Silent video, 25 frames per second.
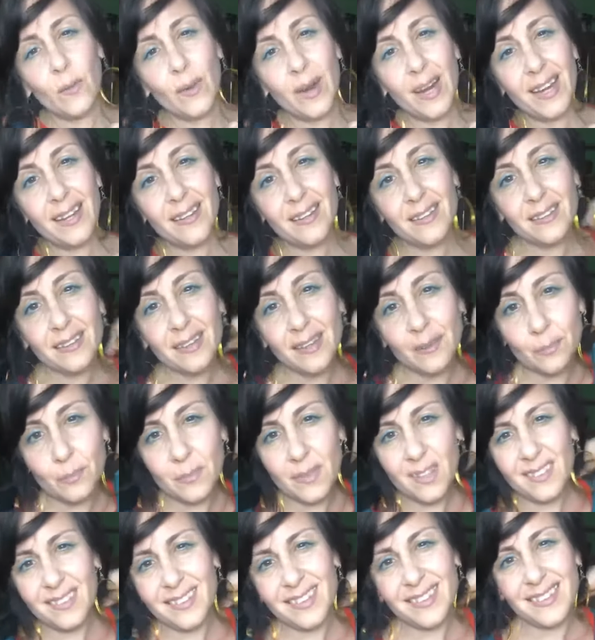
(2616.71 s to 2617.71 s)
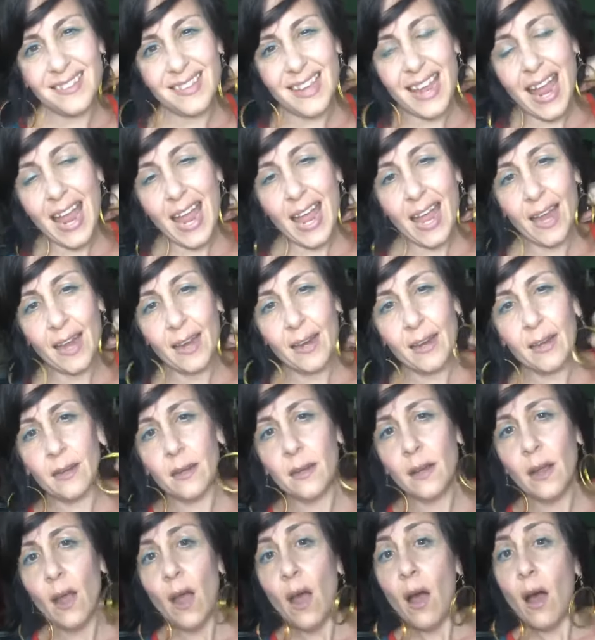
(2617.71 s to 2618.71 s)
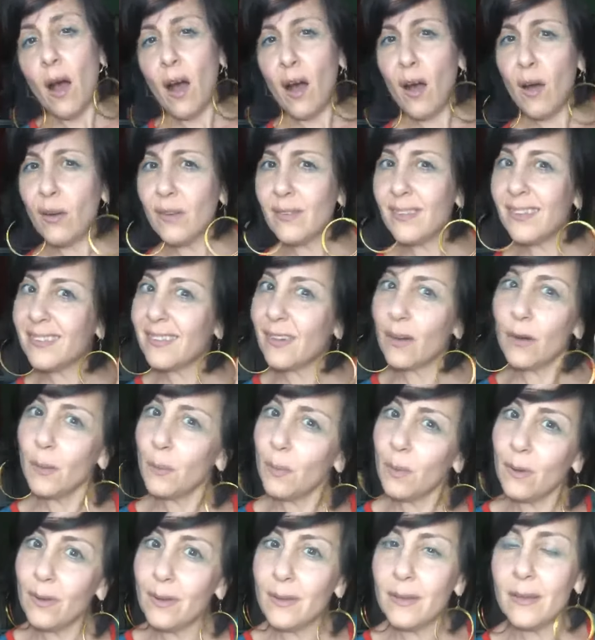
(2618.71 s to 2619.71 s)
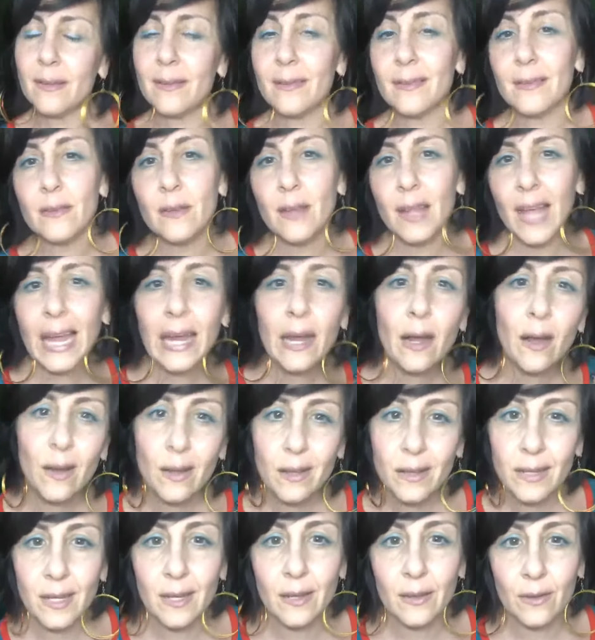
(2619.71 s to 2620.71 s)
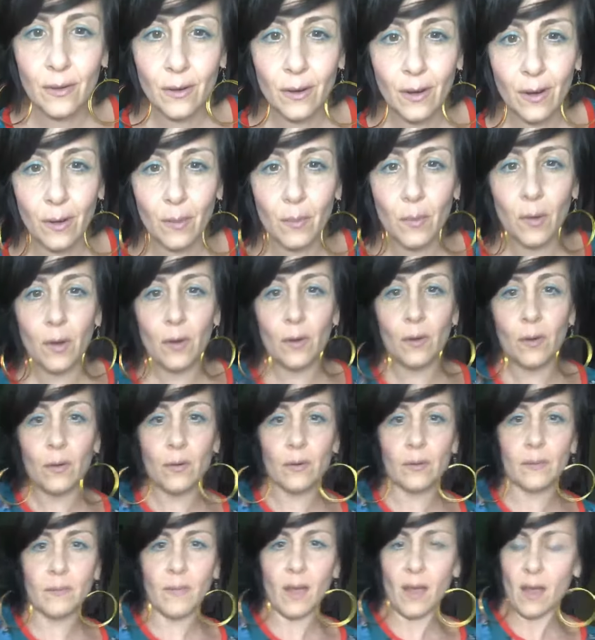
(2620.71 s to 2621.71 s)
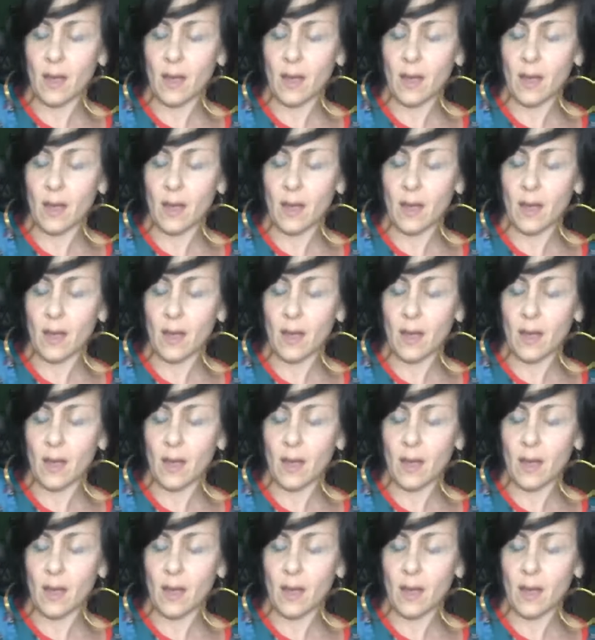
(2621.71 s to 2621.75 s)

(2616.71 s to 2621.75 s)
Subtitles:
way that they did the tag? And, this armhole isn't like all the other armholes.